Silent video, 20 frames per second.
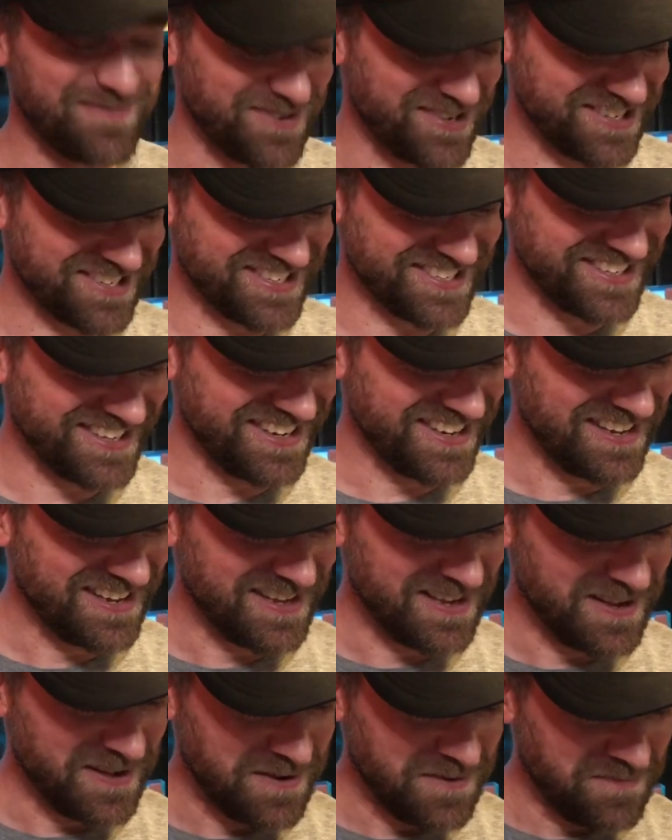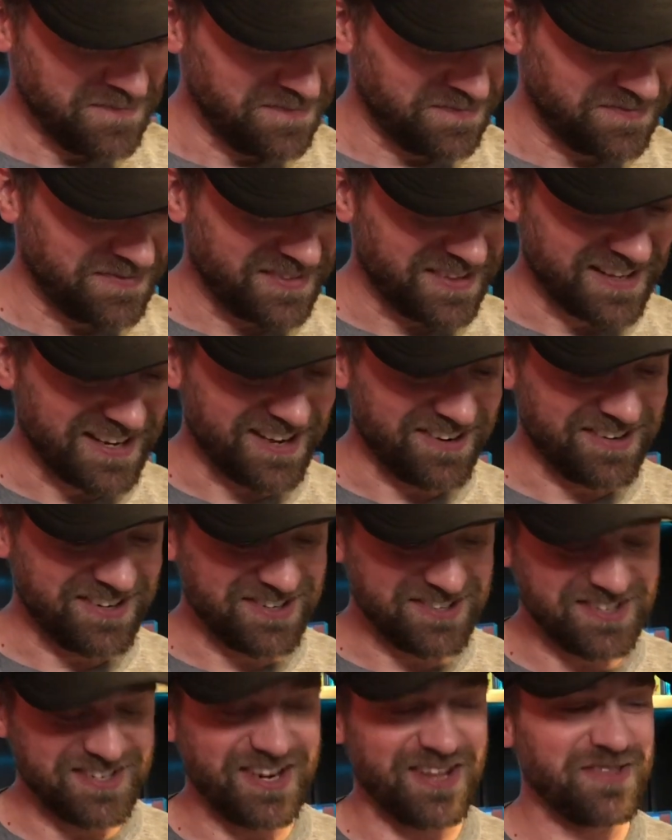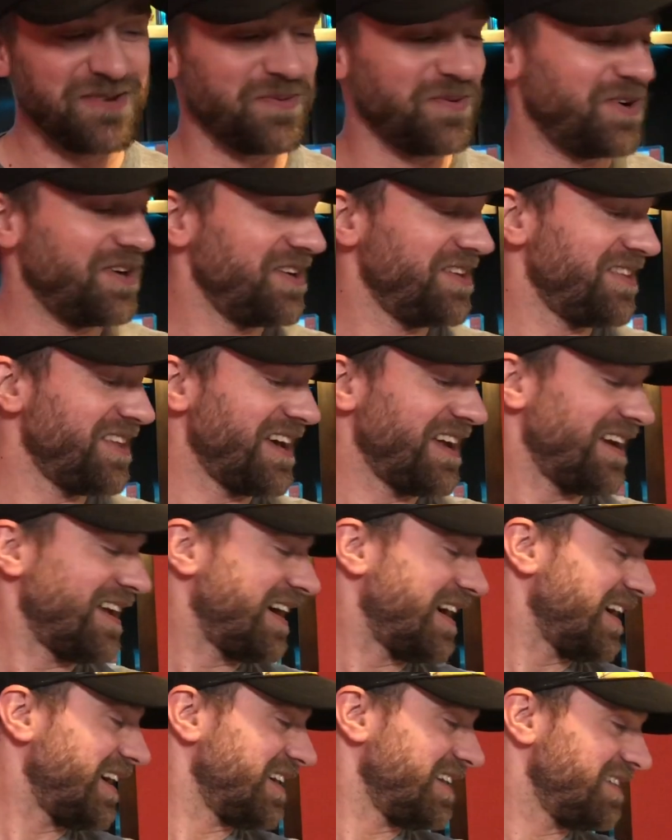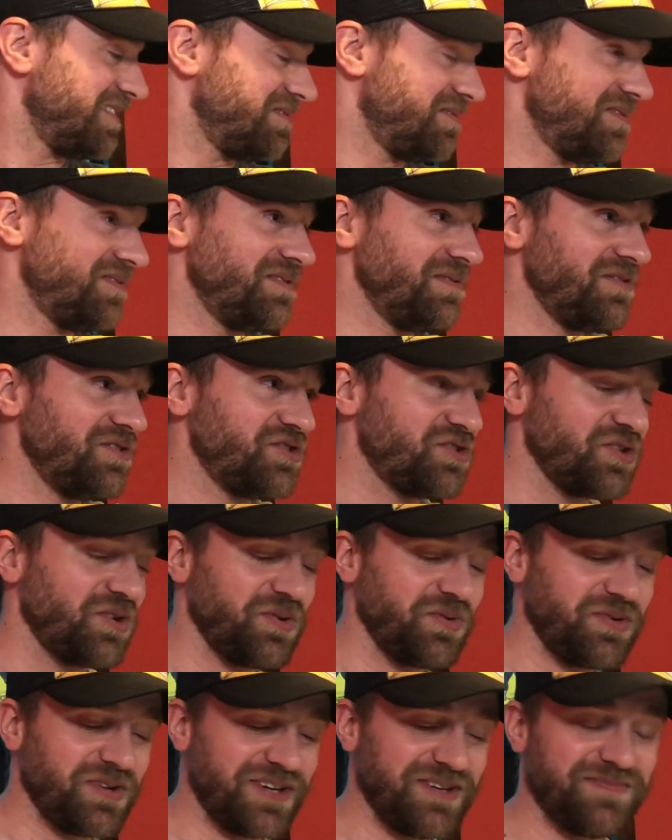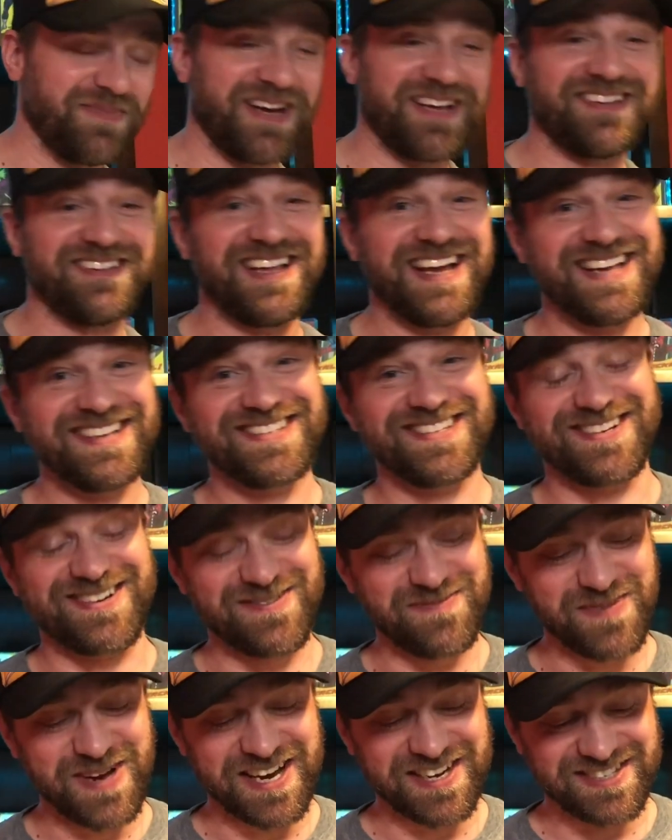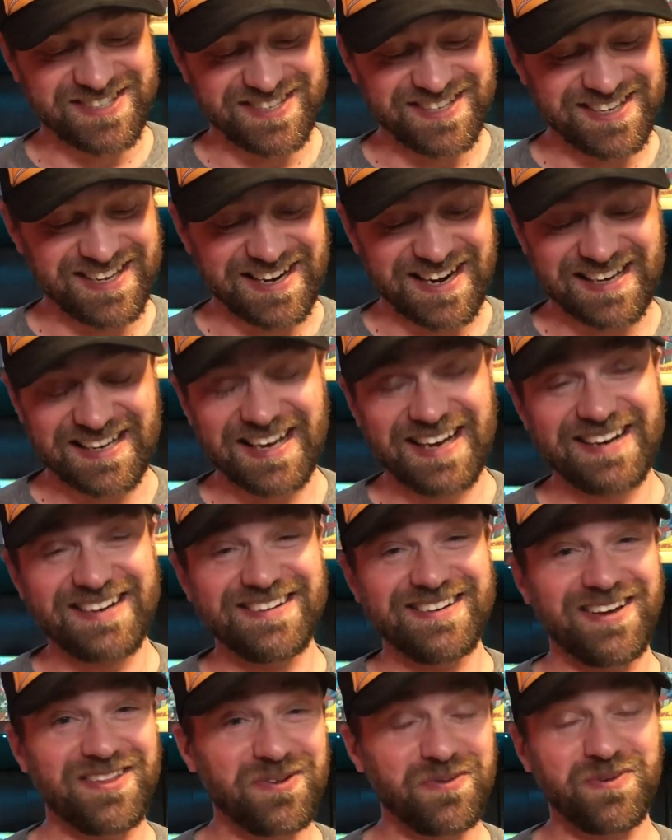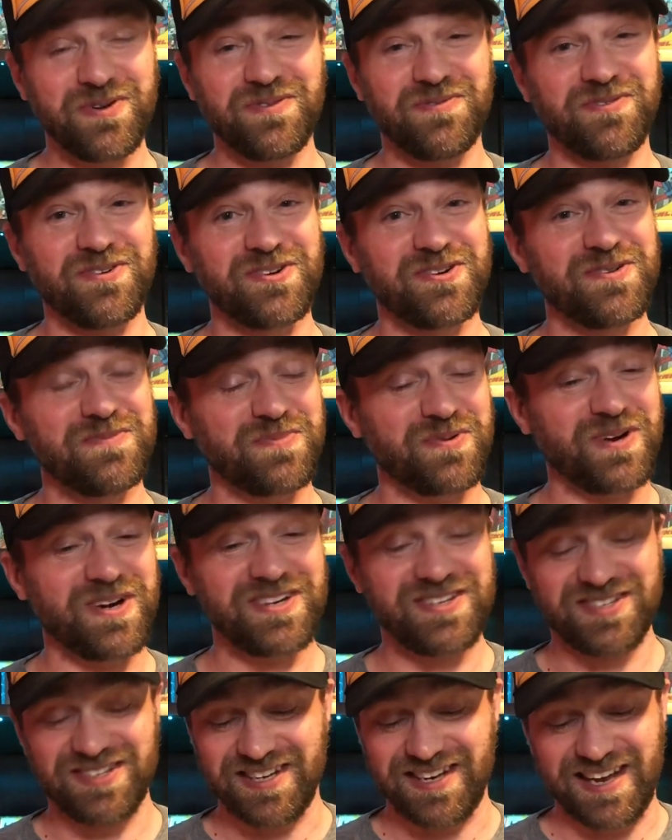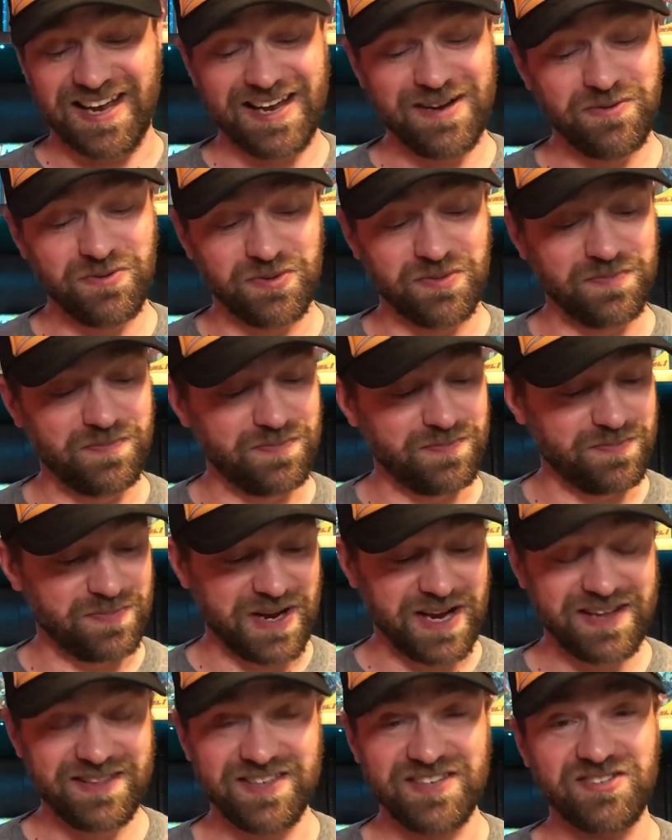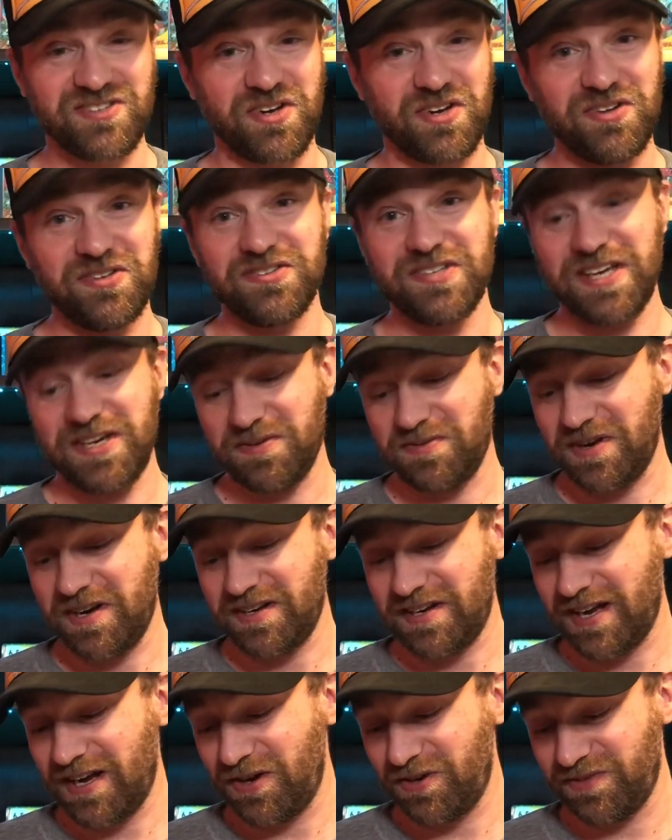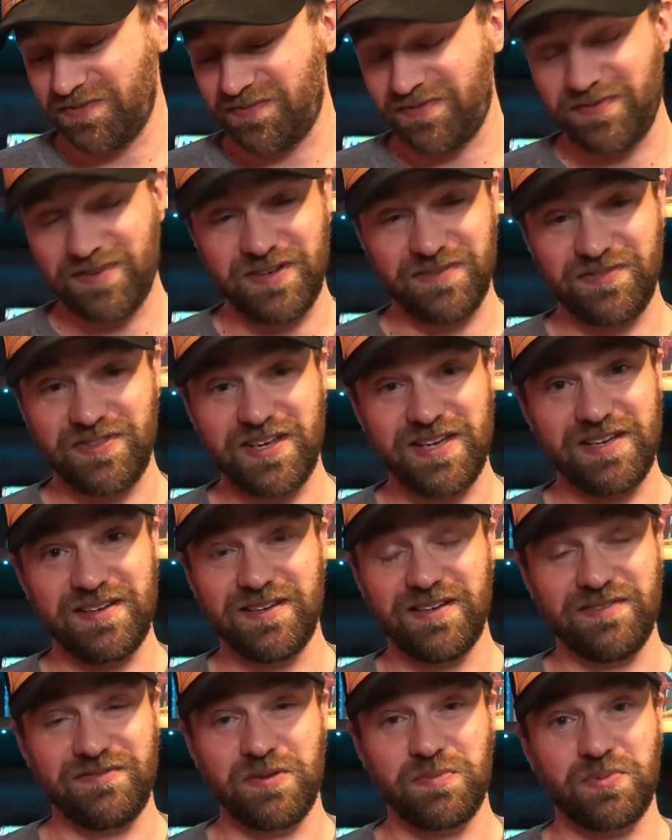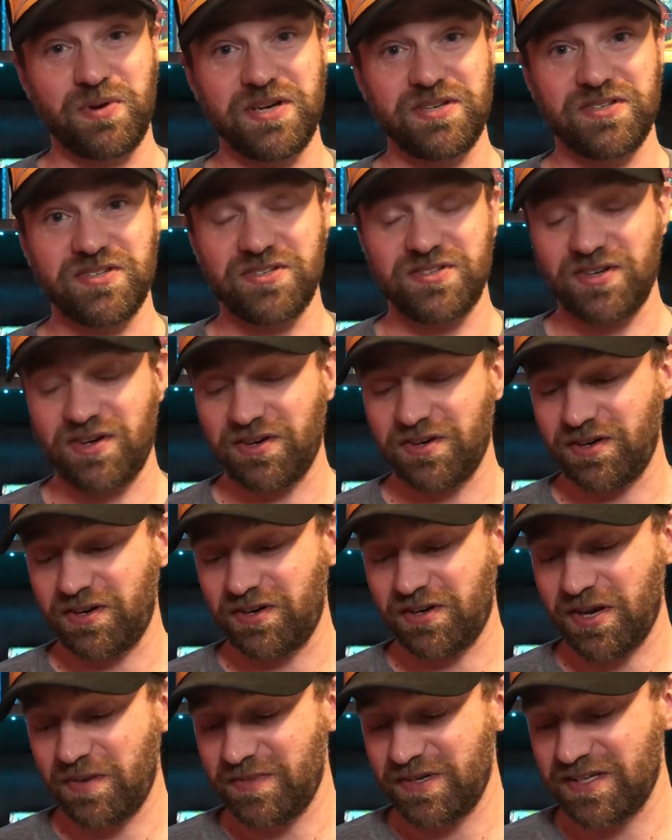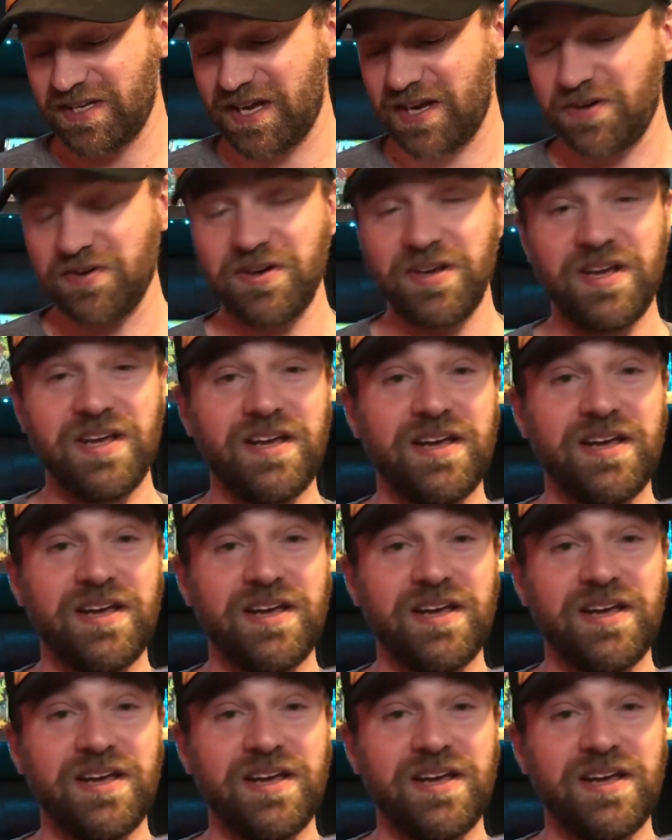books. Now here's another one that I showed in my last unboxing and I got another one for a good price and I will buy these all day right now if, if they if the prices are, are coming down